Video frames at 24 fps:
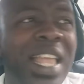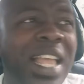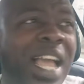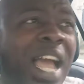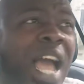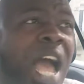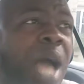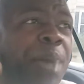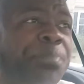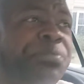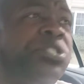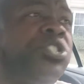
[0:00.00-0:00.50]

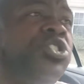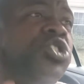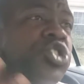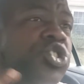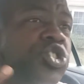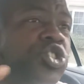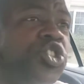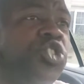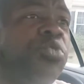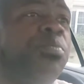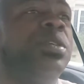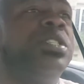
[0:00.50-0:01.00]
cops'
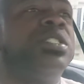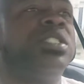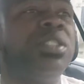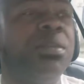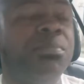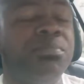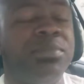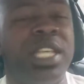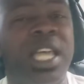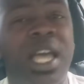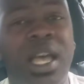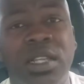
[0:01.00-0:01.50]
discernment
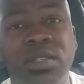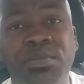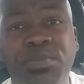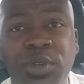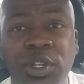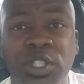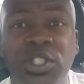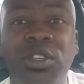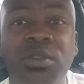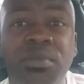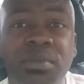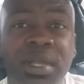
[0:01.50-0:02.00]
sometimes
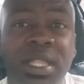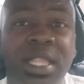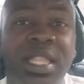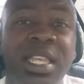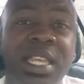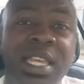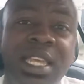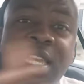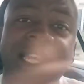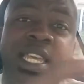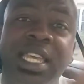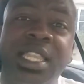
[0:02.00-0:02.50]
put them in
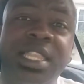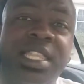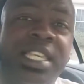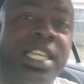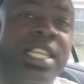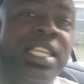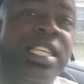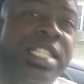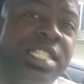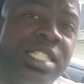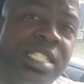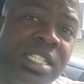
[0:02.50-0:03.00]

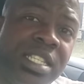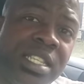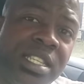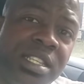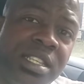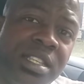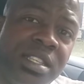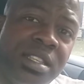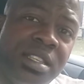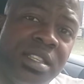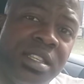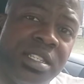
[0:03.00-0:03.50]
these
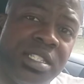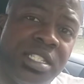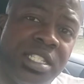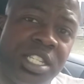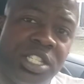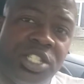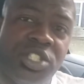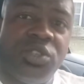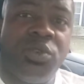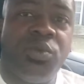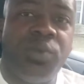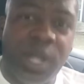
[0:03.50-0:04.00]

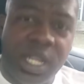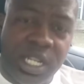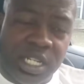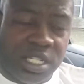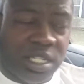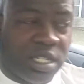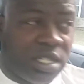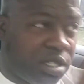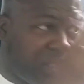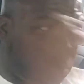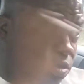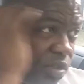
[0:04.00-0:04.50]

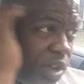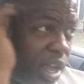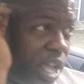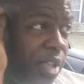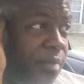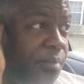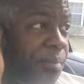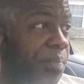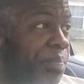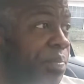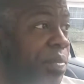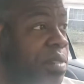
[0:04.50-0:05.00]
situations,
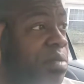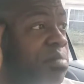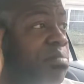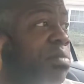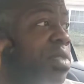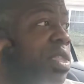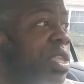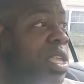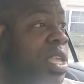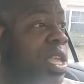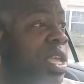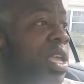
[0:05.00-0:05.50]
right?
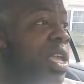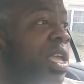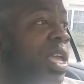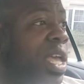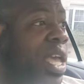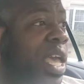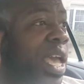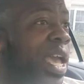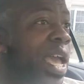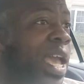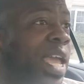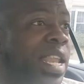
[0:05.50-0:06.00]

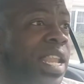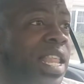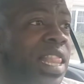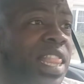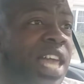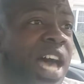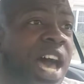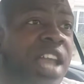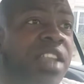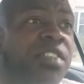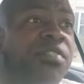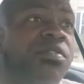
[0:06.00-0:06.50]
And a
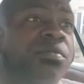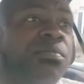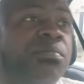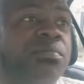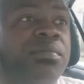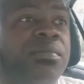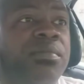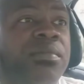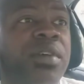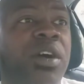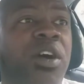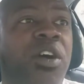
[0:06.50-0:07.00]
lot of
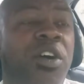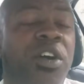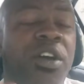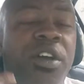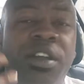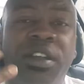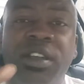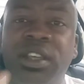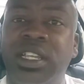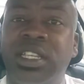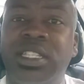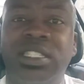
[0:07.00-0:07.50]
them
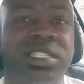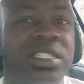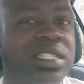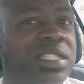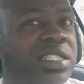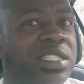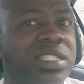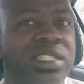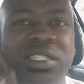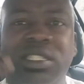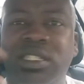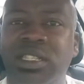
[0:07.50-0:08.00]
is
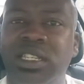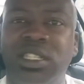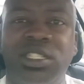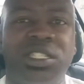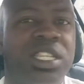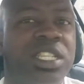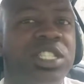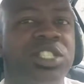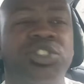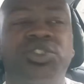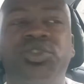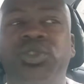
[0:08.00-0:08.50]

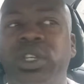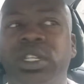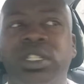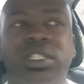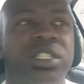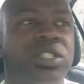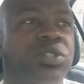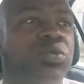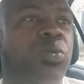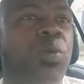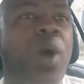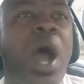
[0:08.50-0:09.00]

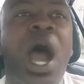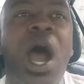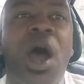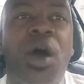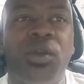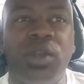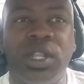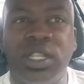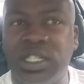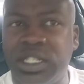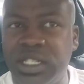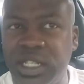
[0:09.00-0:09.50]
just
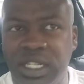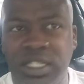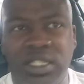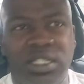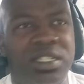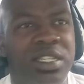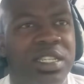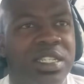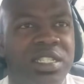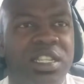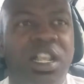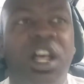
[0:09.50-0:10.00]
wild.
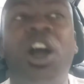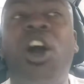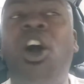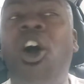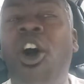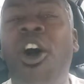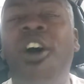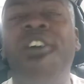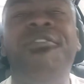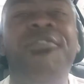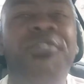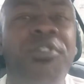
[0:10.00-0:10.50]
It's
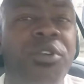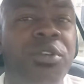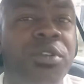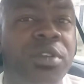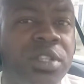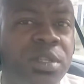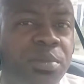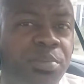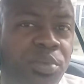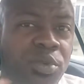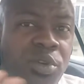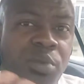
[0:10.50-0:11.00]
uncalled
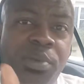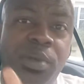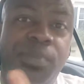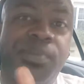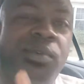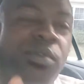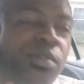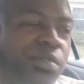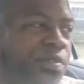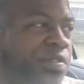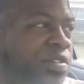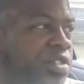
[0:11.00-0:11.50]
for to pull
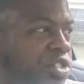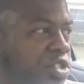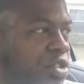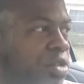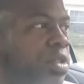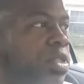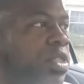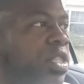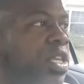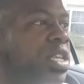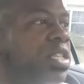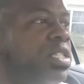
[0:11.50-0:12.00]
people over for
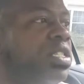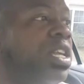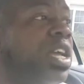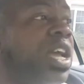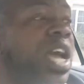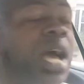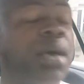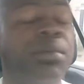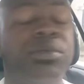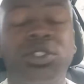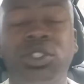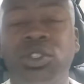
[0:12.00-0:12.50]
certain things that
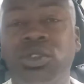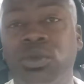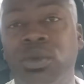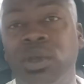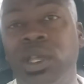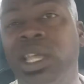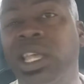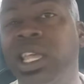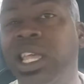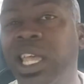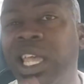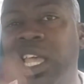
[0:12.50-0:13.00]
cops do.
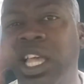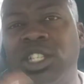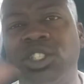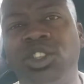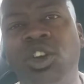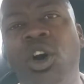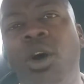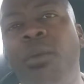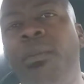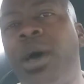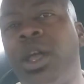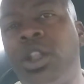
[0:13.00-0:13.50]
It's
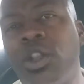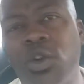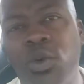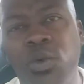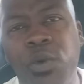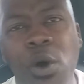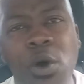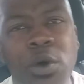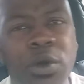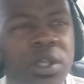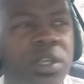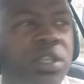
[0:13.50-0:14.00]
all about a
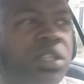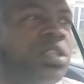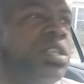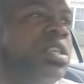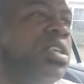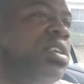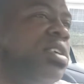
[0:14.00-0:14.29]
quota